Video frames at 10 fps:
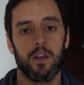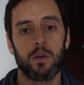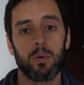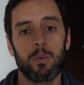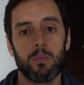The
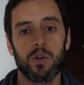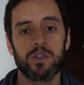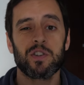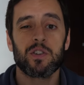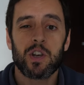only problem
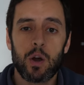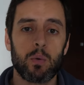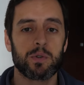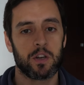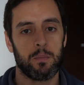was, no
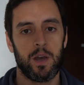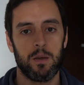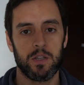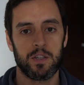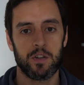one was going to
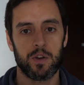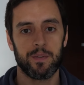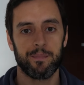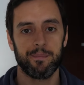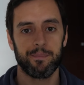pay me to do
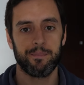it.